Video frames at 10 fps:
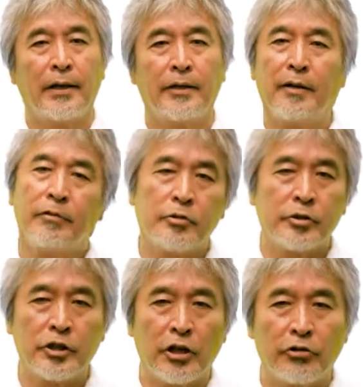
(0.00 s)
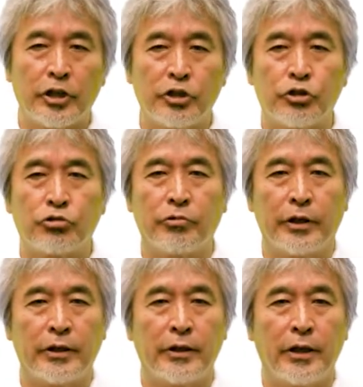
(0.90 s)
The evolutionary
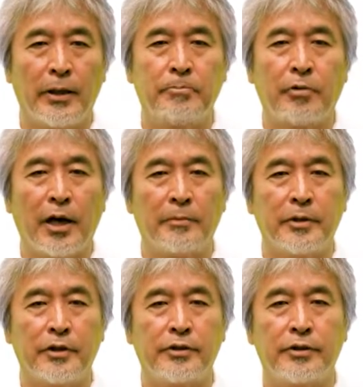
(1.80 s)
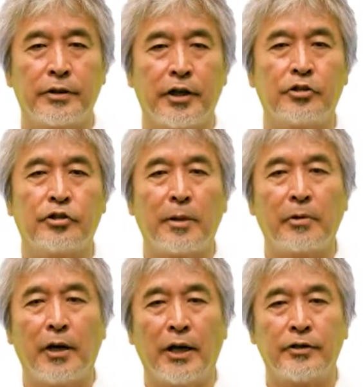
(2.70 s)
history in primates is
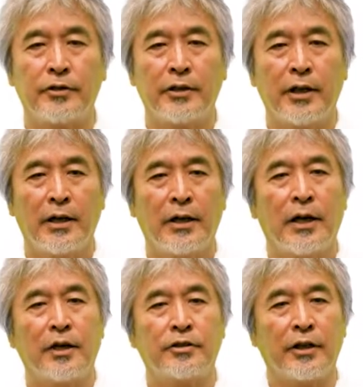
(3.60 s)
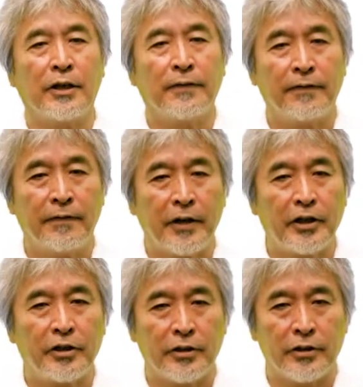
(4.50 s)
summarized as the
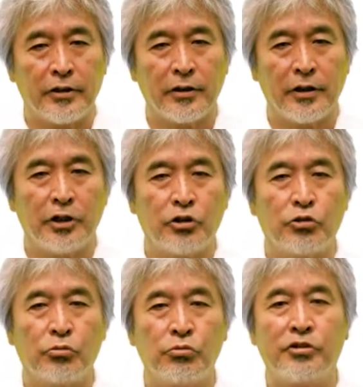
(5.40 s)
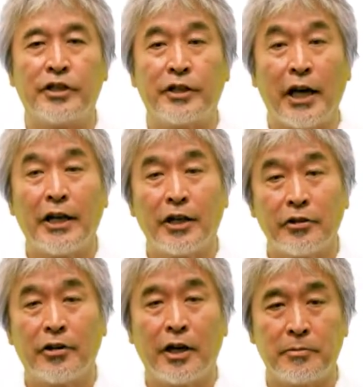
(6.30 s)
invader into the
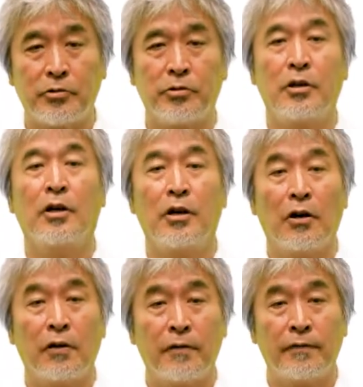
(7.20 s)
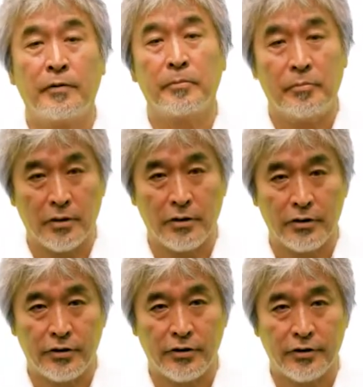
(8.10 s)
dining table of
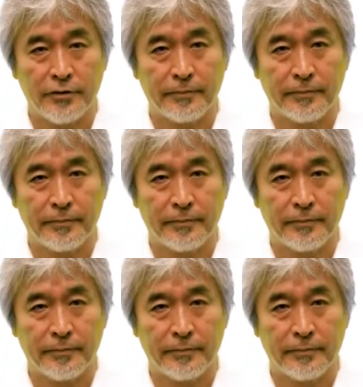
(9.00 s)
birds.